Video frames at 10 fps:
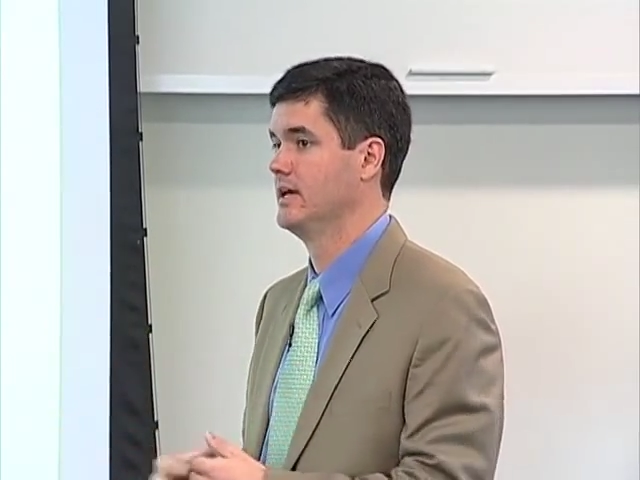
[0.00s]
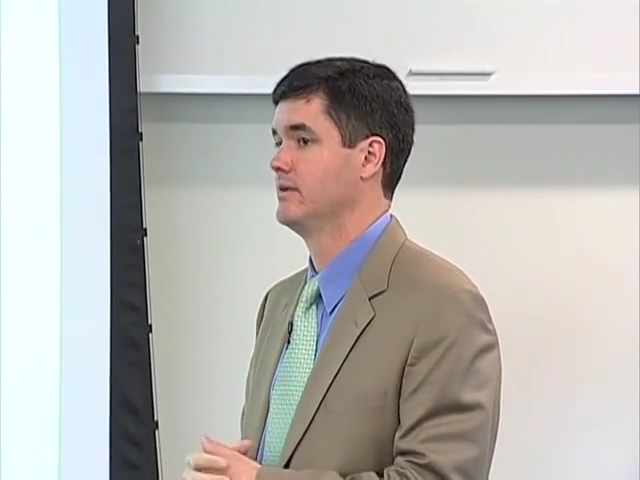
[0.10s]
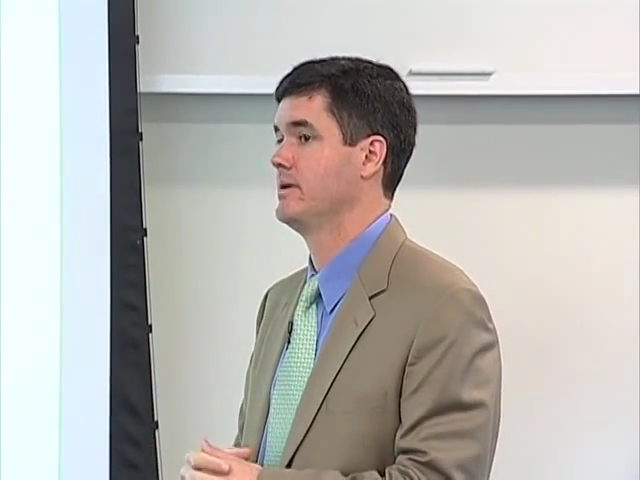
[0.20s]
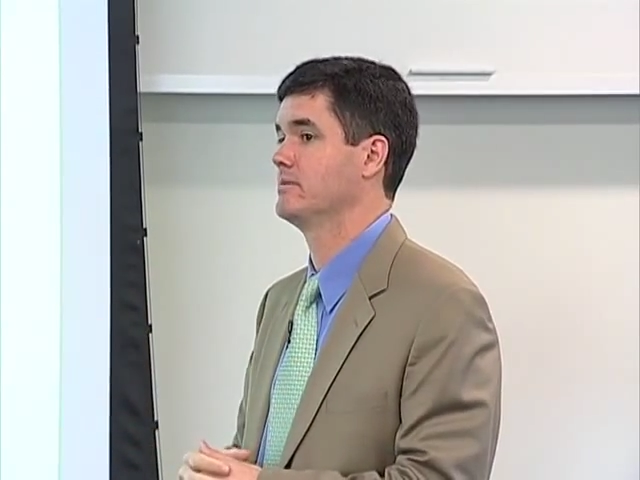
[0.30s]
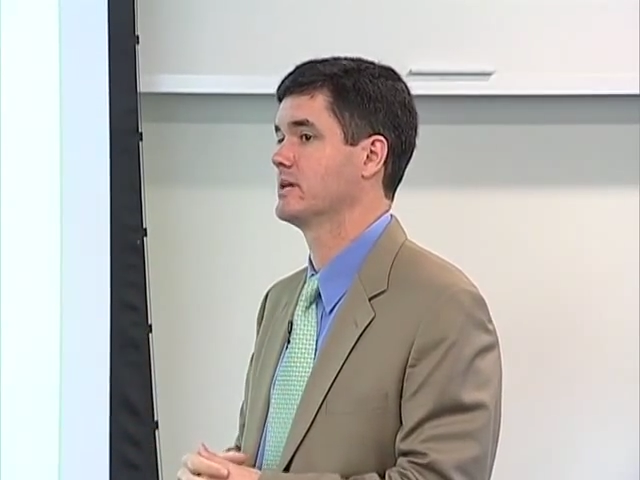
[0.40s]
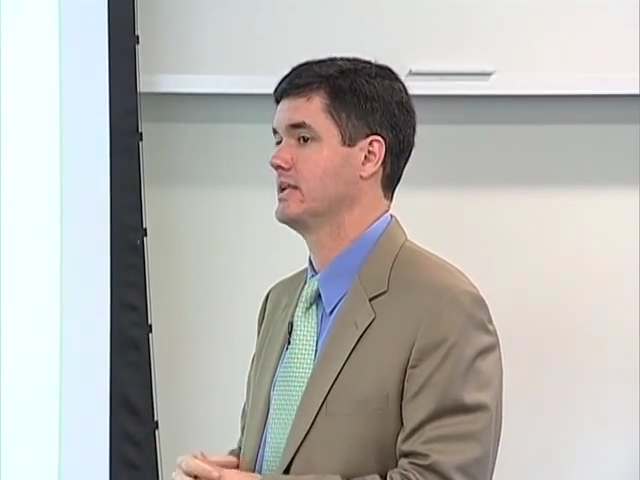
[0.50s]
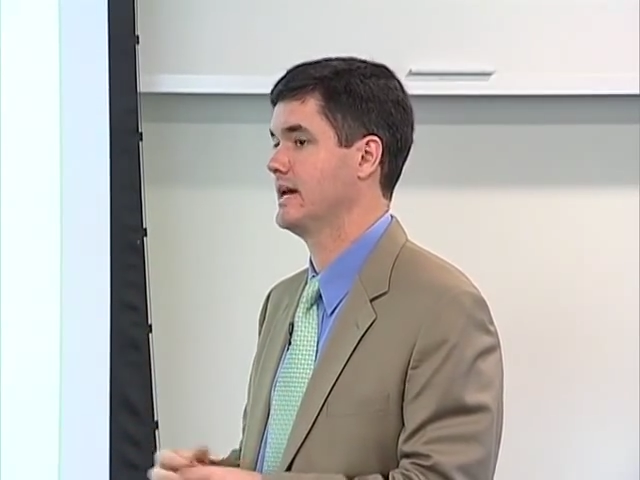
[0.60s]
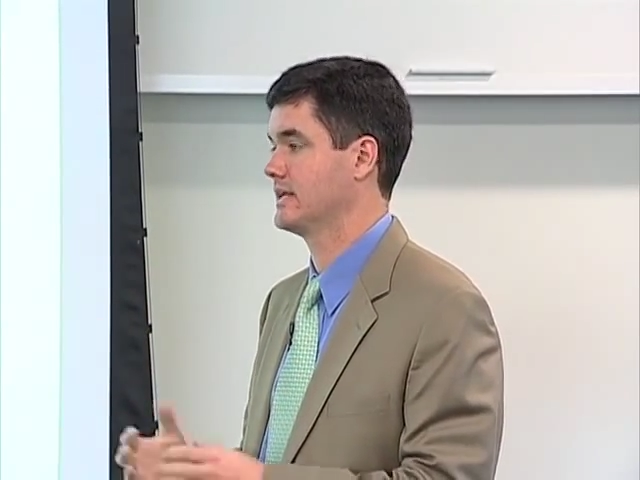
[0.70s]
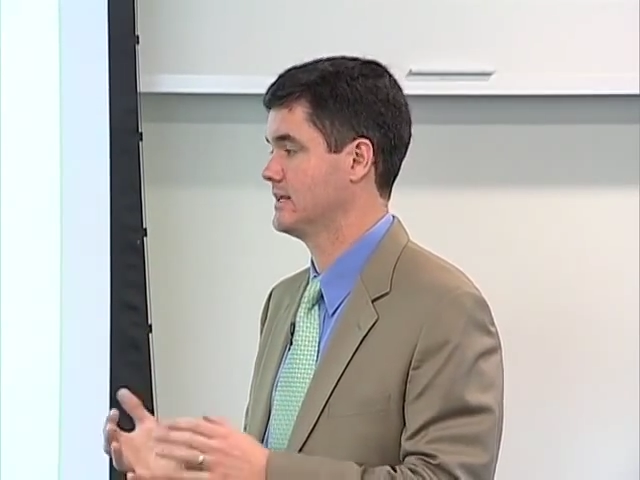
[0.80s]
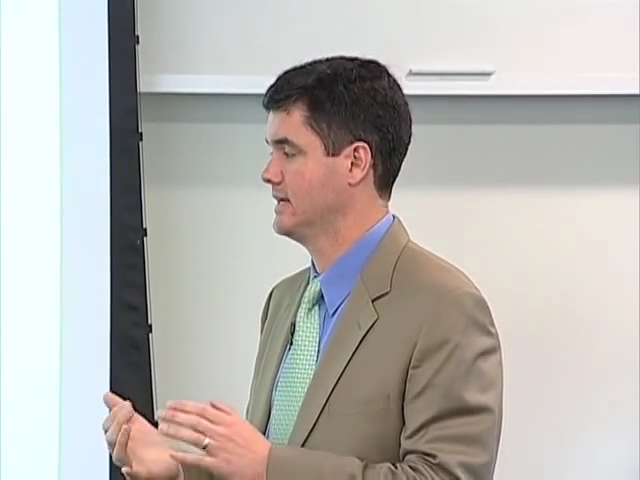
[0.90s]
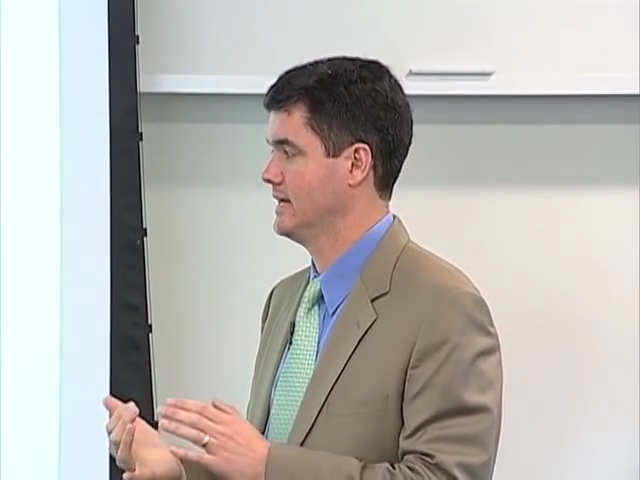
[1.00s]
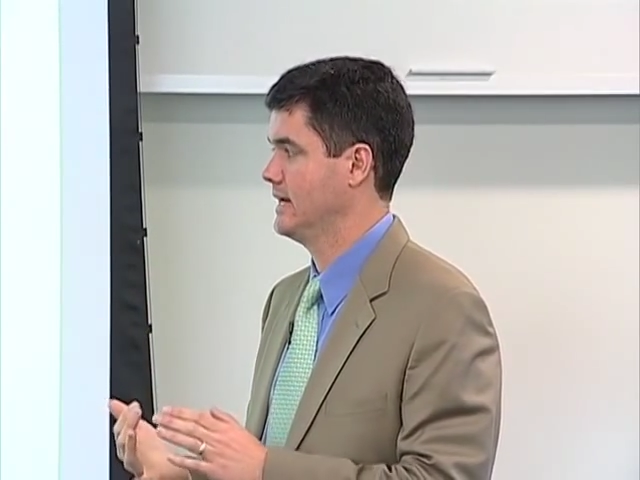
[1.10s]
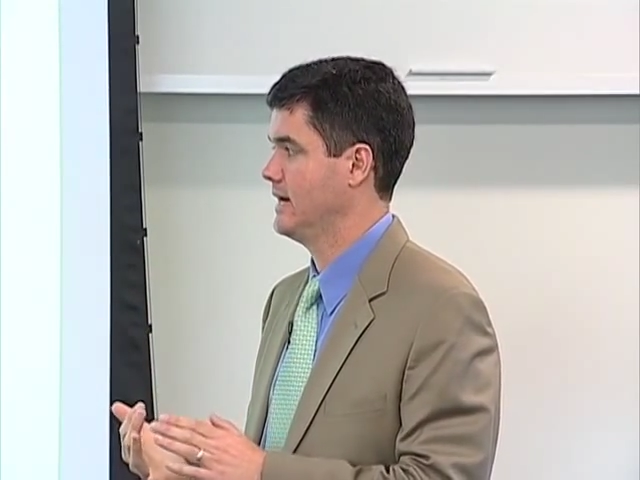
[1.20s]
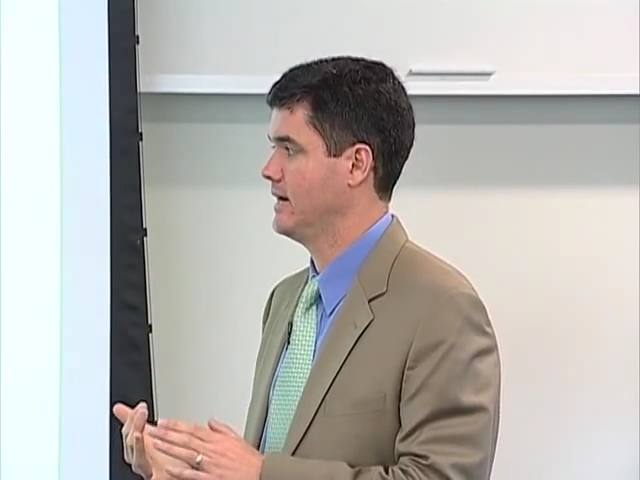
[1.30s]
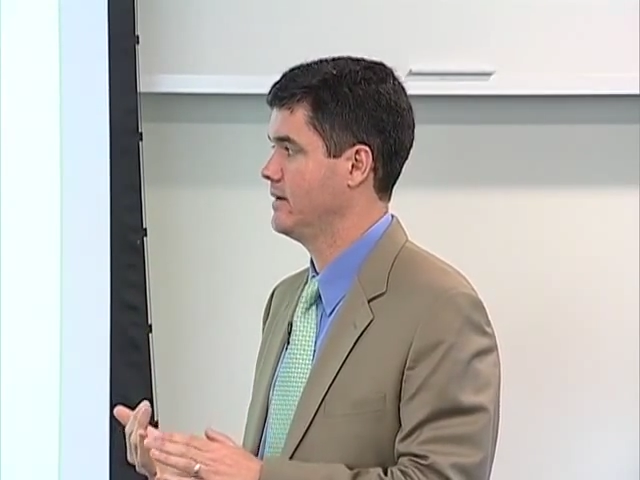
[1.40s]
to be able to connect
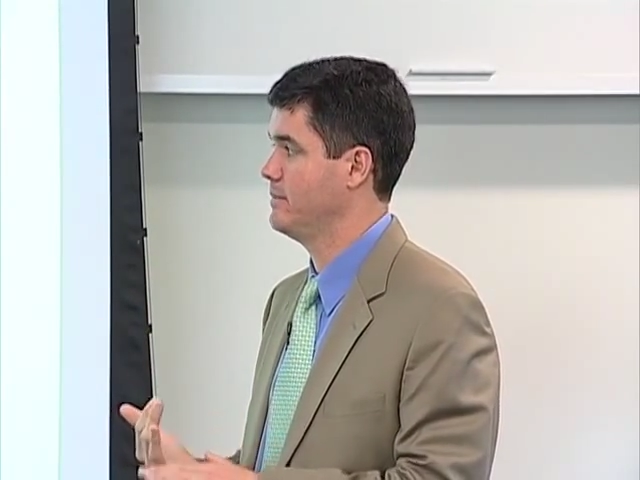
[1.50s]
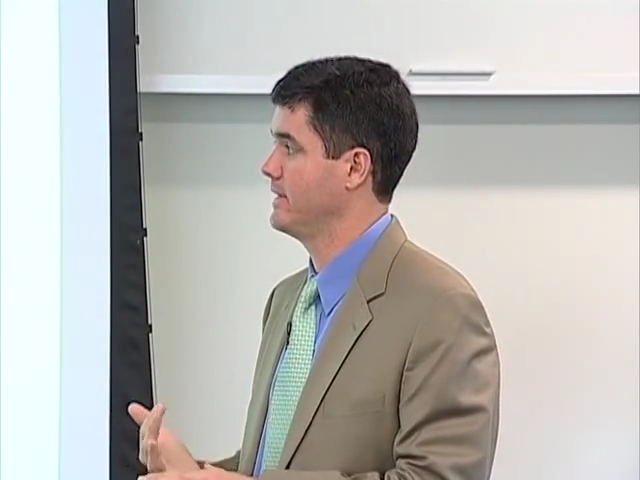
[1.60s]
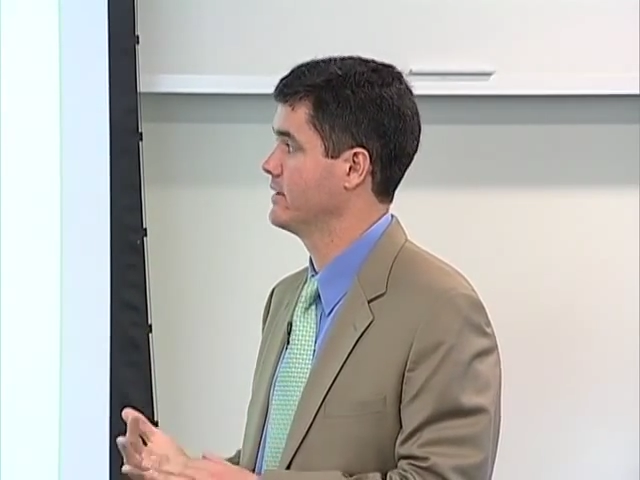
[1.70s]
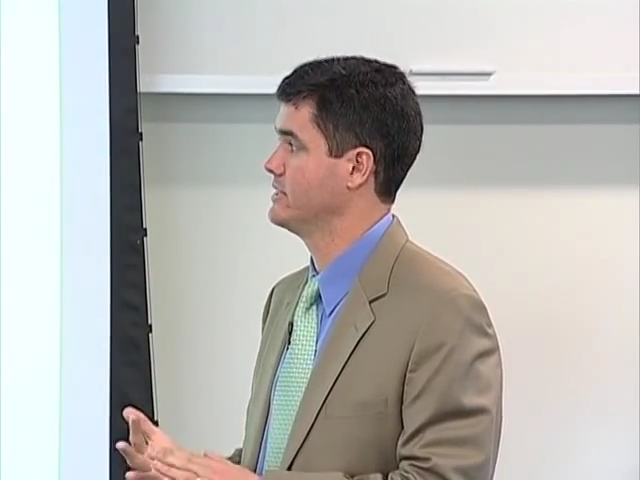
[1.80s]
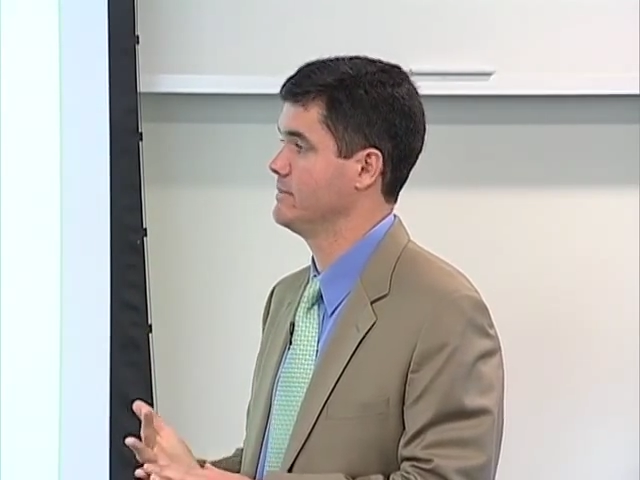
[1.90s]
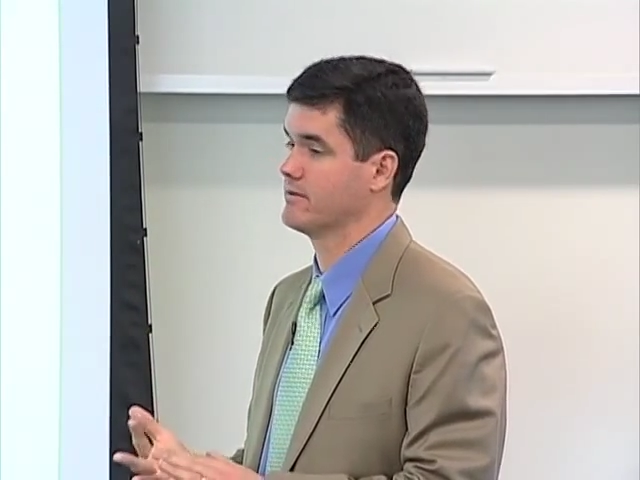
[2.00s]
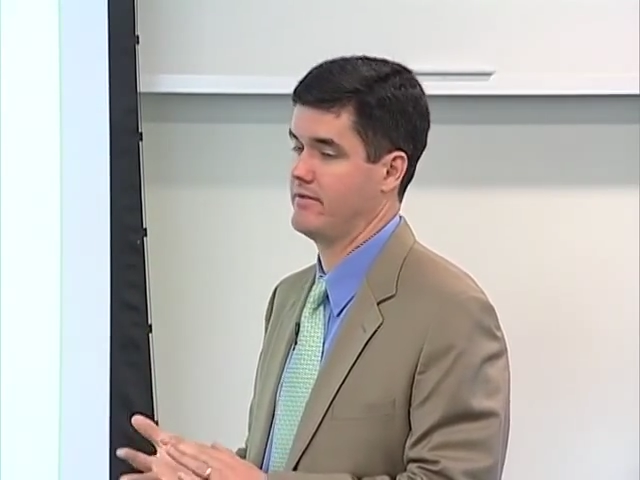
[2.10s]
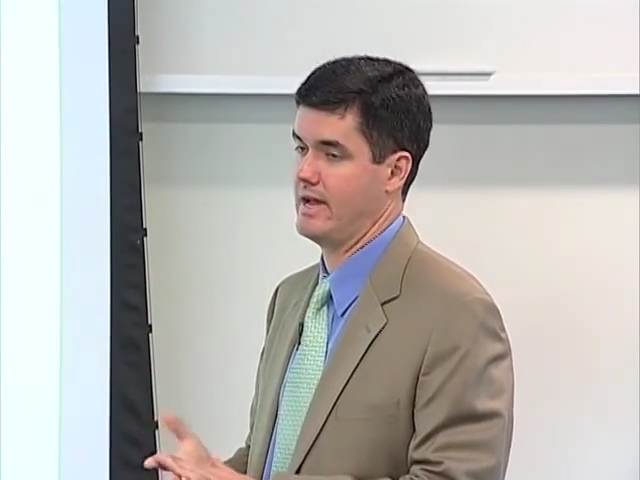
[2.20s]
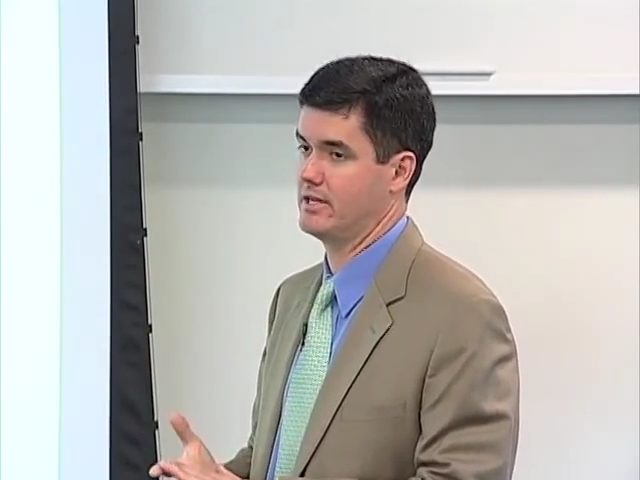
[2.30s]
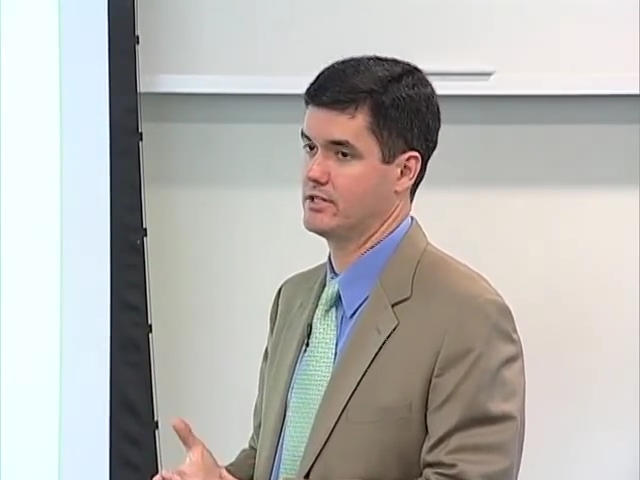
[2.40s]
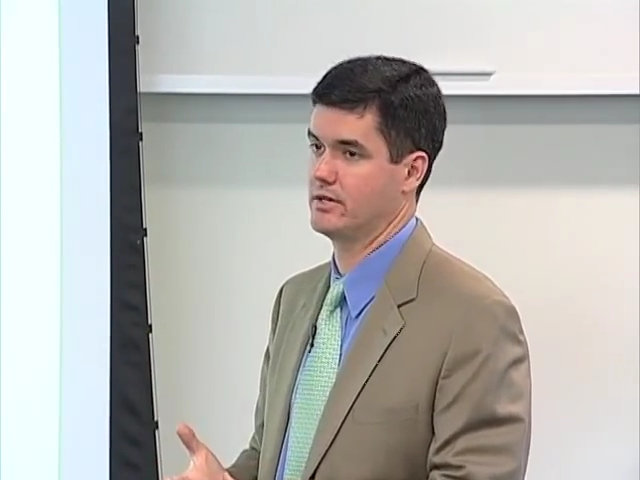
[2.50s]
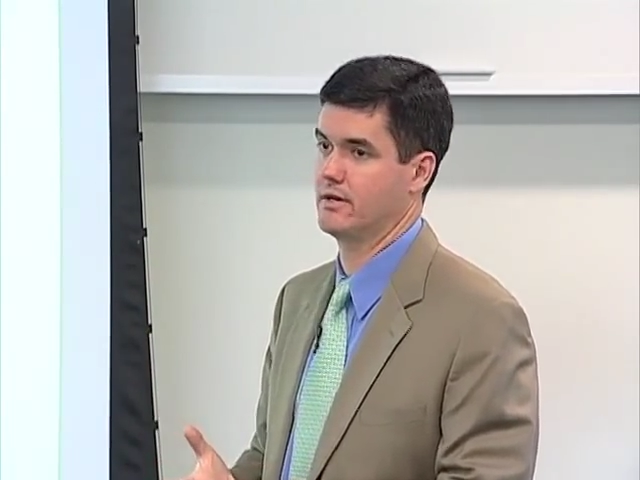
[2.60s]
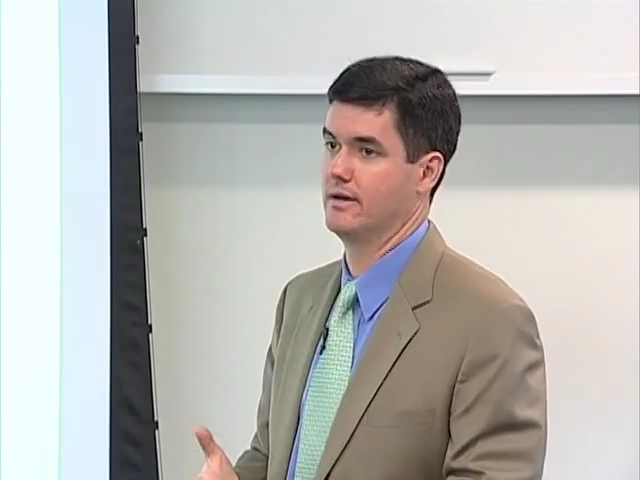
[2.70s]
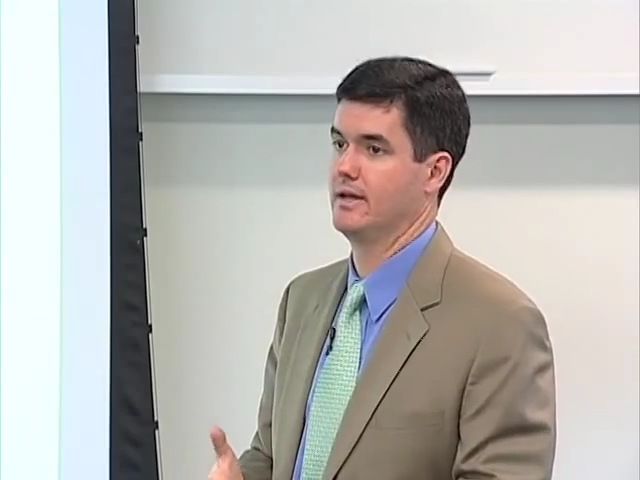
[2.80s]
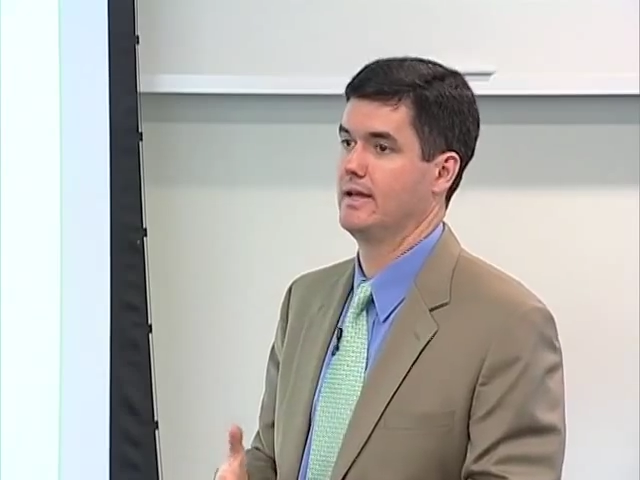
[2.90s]
better, cheaper, faster,